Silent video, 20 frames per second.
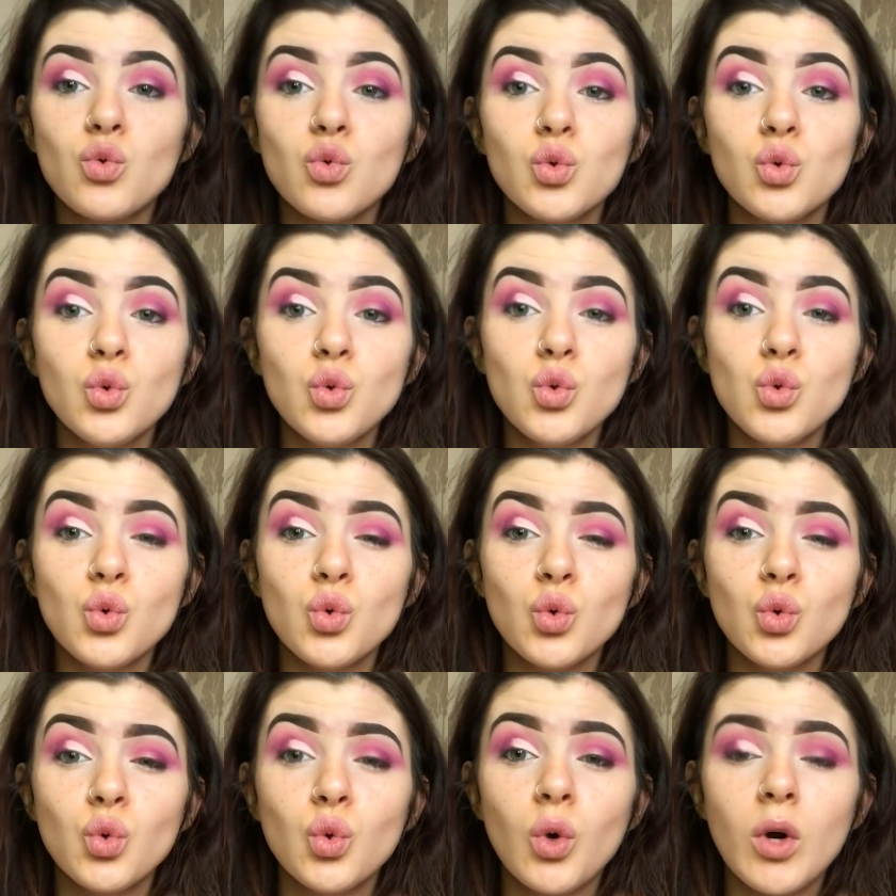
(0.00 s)

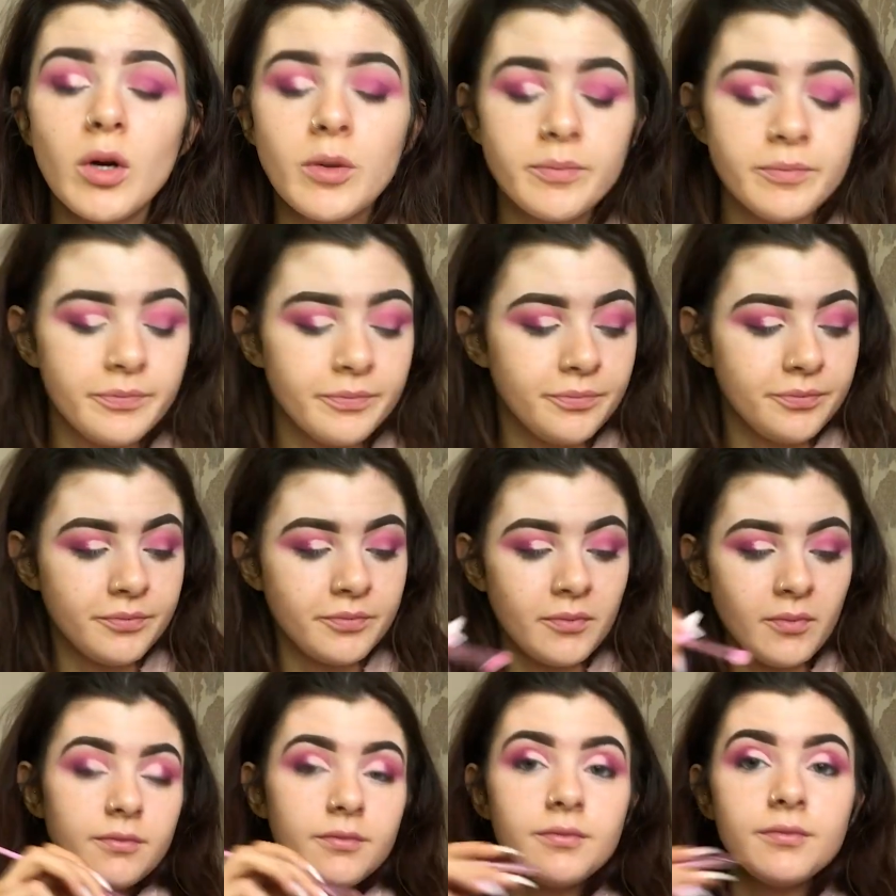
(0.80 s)
Ooh.
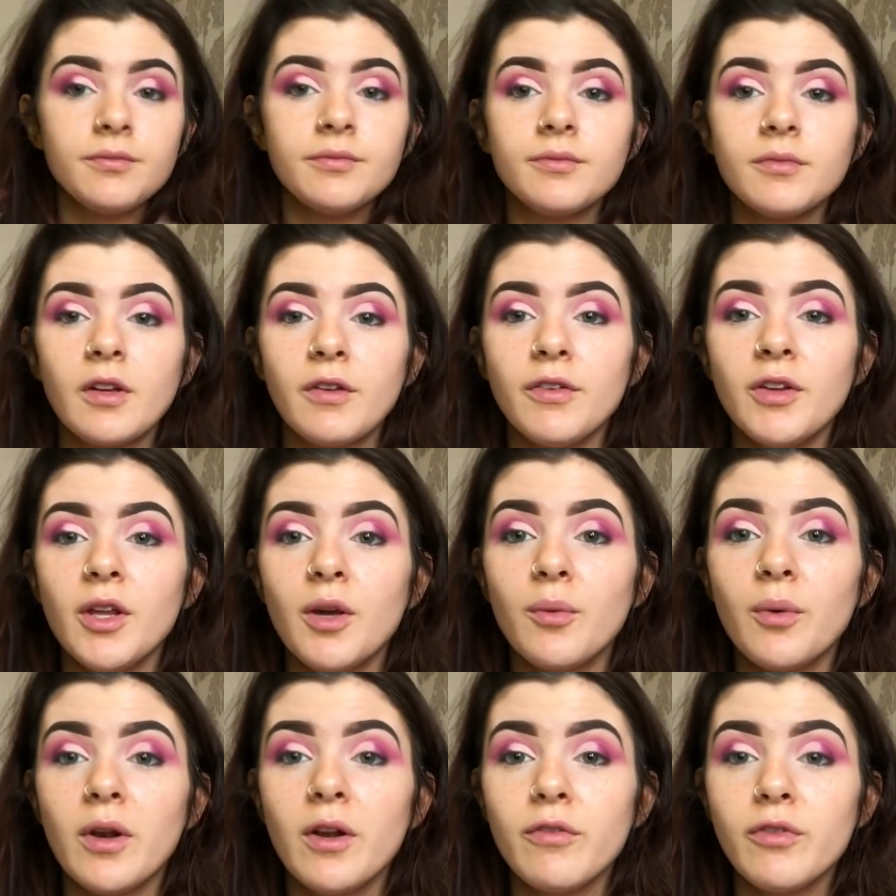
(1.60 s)
I feel like
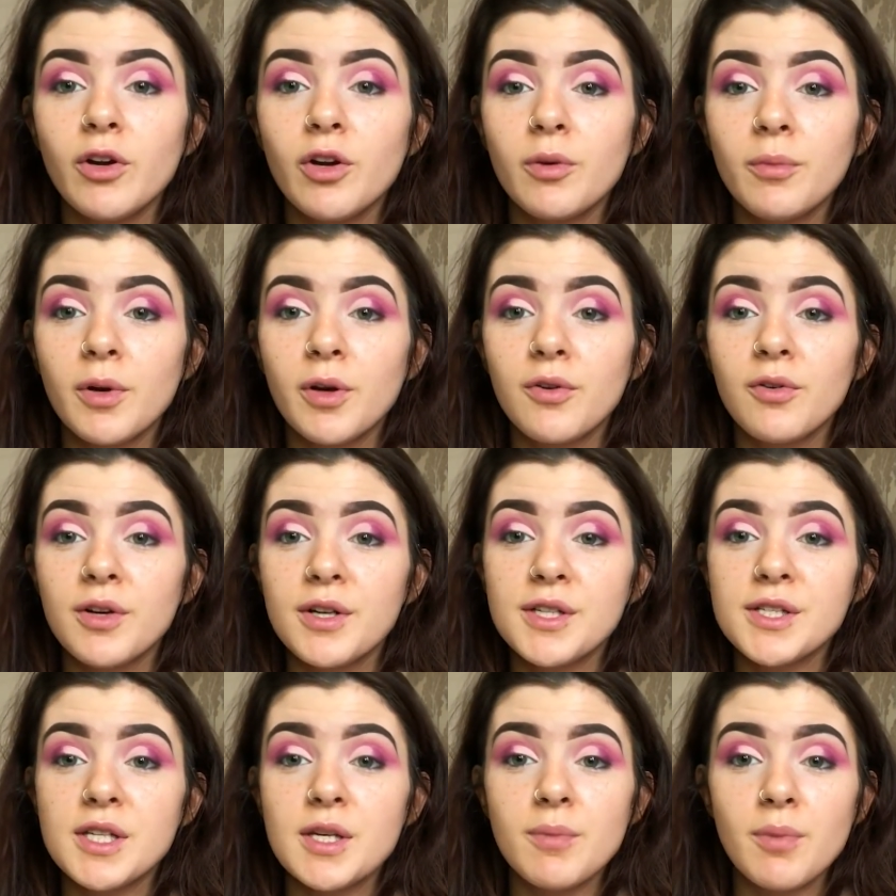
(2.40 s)
whenever I cut my crease,
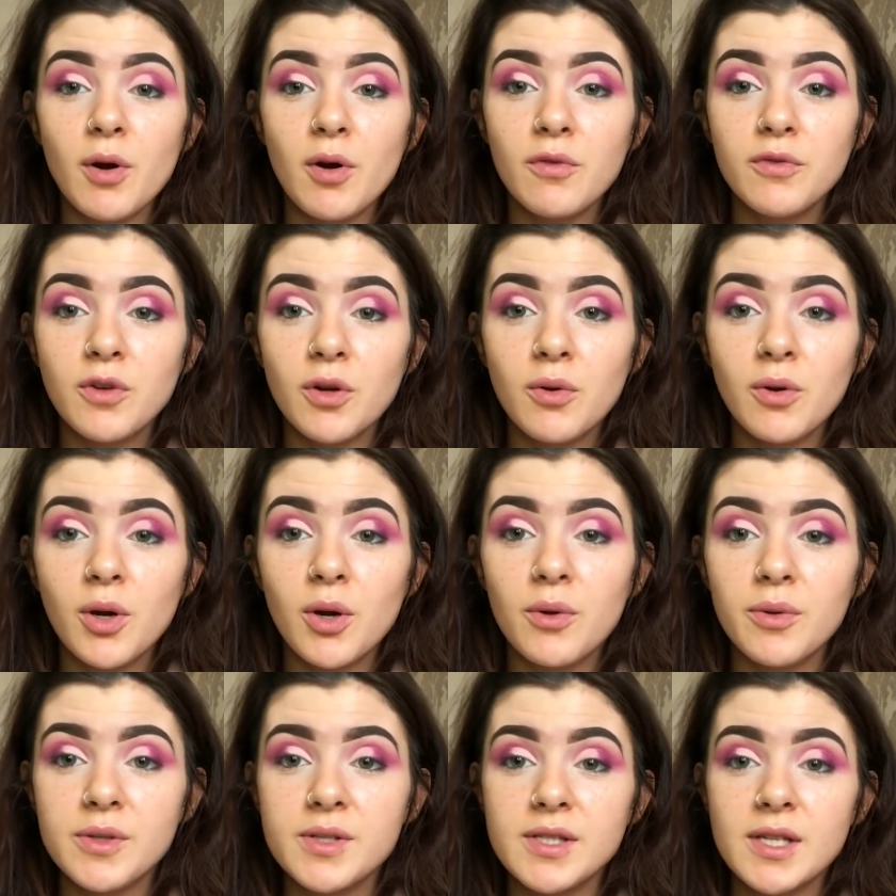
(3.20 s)
they both don't go
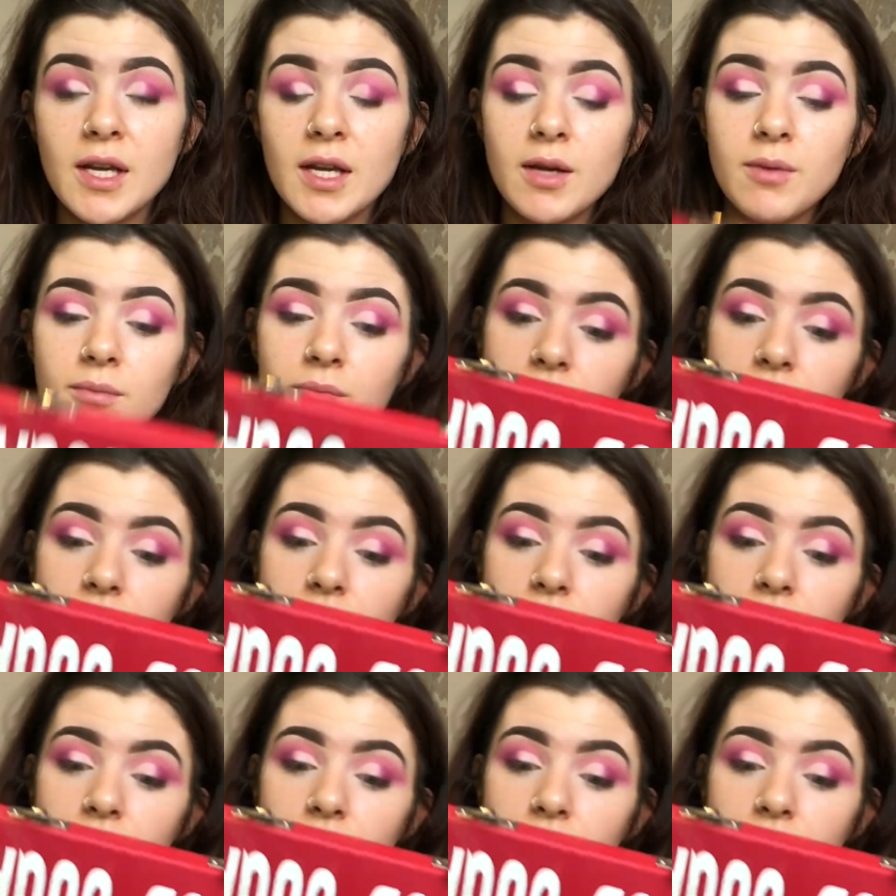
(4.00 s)
the same.